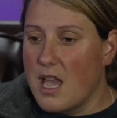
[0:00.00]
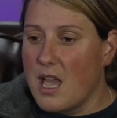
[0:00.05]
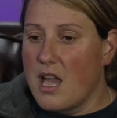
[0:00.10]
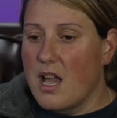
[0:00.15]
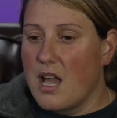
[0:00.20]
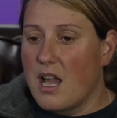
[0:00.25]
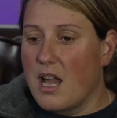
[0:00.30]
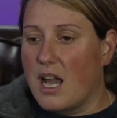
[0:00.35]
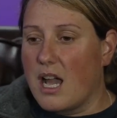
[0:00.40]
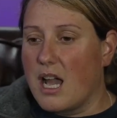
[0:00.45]

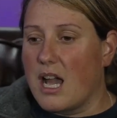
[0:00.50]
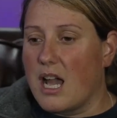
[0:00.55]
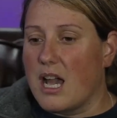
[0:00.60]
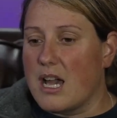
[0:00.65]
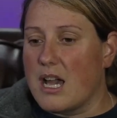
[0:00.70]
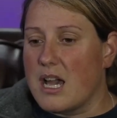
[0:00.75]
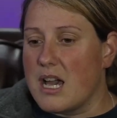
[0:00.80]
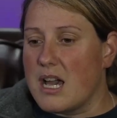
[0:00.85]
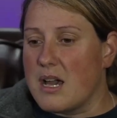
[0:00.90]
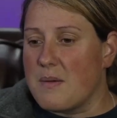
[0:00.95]

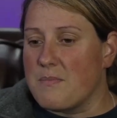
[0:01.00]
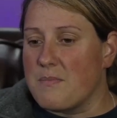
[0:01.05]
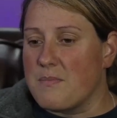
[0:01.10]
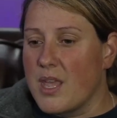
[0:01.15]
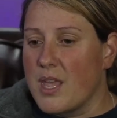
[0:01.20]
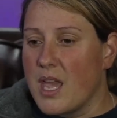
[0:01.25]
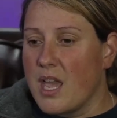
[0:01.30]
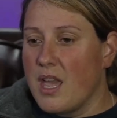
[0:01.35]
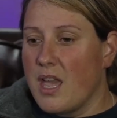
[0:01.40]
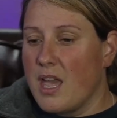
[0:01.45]

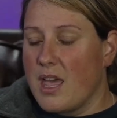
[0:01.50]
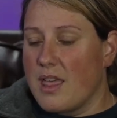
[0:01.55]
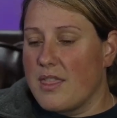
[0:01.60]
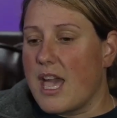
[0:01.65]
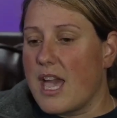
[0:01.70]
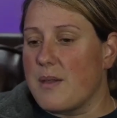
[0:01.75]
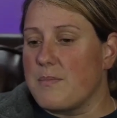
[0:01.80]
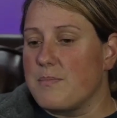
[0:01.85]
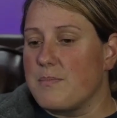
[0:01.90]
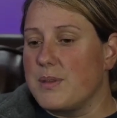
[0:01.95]

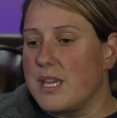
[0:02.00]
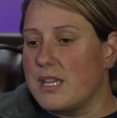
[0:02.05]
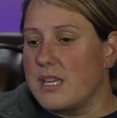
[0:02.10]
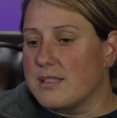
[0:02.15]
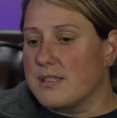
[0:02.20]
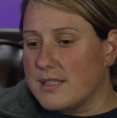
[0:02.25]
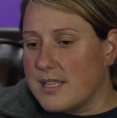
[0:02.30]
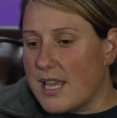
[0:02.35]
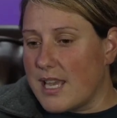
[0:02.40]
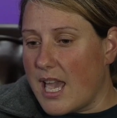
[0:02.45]
That being
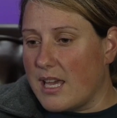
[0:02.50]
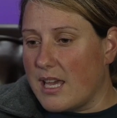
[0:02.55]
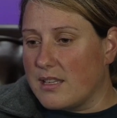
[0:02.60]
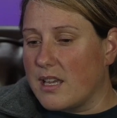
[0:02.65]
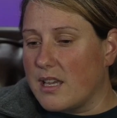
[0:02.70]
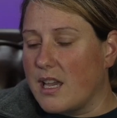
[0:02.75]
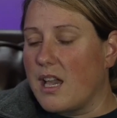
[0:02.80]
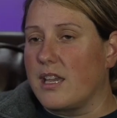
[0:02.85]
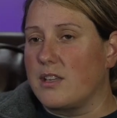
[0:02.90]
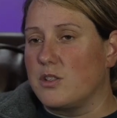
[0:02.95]
said,
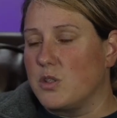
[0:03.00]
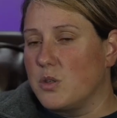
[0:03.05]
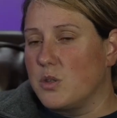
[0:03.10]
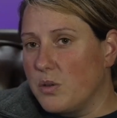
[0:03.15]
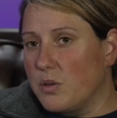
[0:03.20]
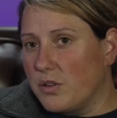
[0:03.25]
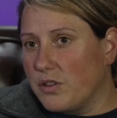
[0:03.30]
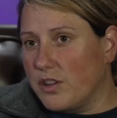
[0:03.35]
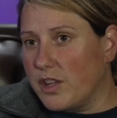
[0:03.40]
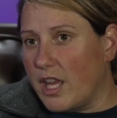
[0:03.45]
I do
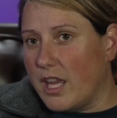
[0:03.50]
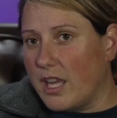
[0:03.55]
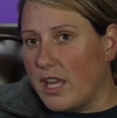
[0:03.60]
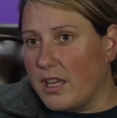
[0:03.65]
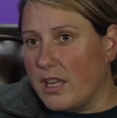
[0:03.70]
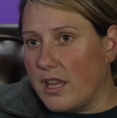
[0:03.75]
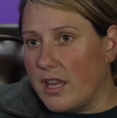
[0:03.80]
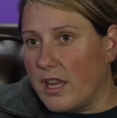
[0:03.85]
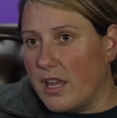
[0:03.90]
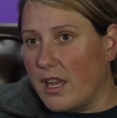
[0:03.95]

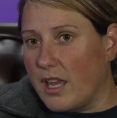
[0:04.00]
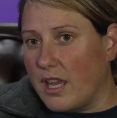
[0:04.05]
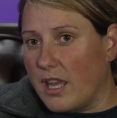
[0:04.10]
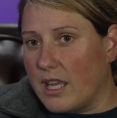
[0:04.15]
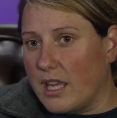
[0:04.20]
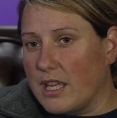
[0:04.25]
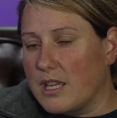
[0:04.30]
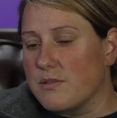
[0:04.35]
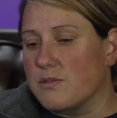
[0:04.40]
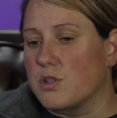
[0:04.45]
think it
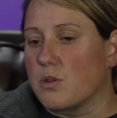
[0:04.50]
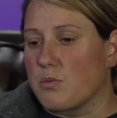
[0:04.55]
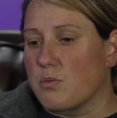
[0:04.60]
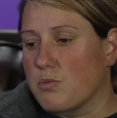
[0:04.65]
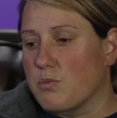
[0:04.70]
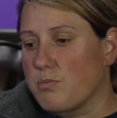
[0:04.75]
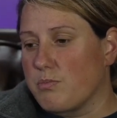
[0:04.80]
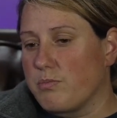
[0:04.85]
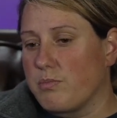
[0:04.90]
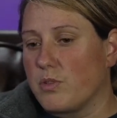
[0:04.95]
gives a
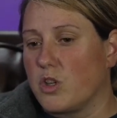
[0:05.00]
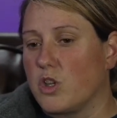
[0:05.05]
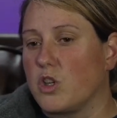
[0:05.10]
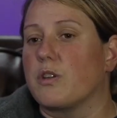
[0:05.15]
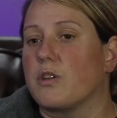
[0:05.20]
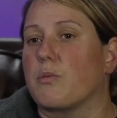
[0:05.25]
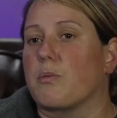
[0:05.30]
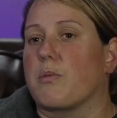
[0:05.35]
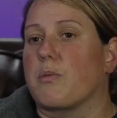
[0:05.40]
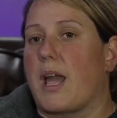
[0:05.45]

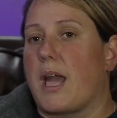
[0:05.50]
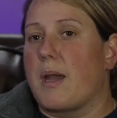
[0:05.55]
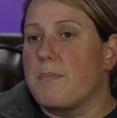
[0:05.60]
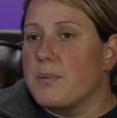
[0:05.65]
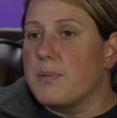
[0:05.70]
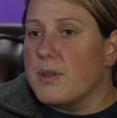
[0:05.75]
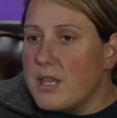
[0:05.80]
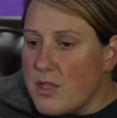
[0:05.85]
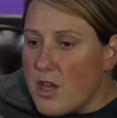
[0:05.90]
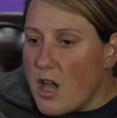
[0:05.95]
good rep
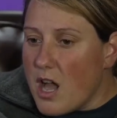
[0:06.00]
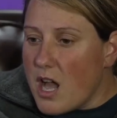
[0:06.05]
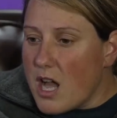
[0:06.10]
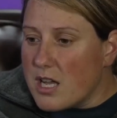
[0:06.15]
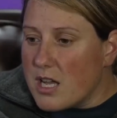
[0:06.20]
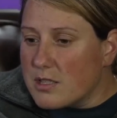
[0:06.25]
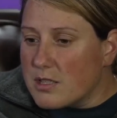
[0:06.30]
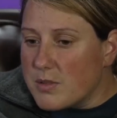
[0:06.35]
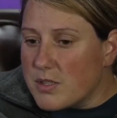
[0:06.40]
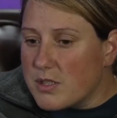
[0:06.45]
in the
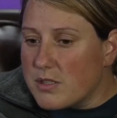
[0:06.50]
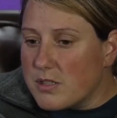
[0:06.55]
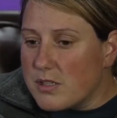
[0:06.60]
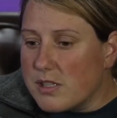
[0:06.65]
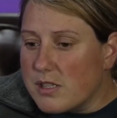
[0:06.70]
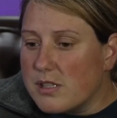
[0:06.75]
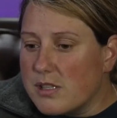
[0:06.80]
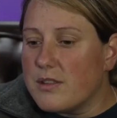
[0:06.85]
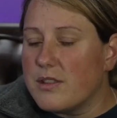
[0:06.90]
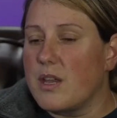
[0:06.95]

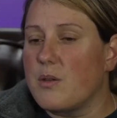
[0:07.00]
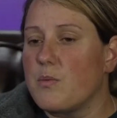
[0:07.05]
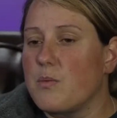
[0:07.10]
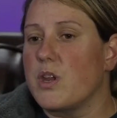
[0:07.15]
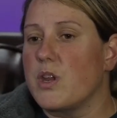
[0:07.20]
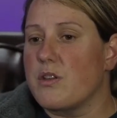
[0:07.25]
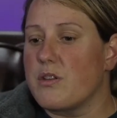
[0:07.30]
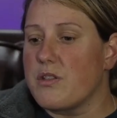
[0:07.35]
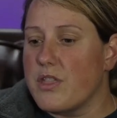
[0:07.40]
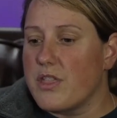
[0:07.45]
hospital that we
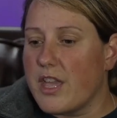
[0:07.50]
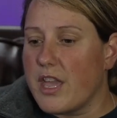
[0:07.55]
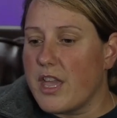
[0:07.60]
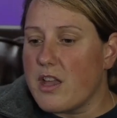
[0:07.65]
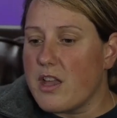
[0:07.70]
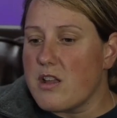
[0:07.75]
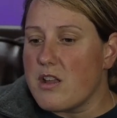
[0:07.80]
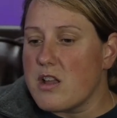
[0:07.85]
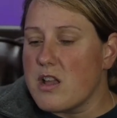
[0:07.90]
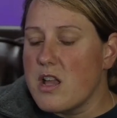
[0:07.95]
are
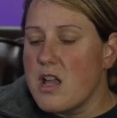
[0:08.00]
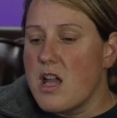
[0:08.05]
there.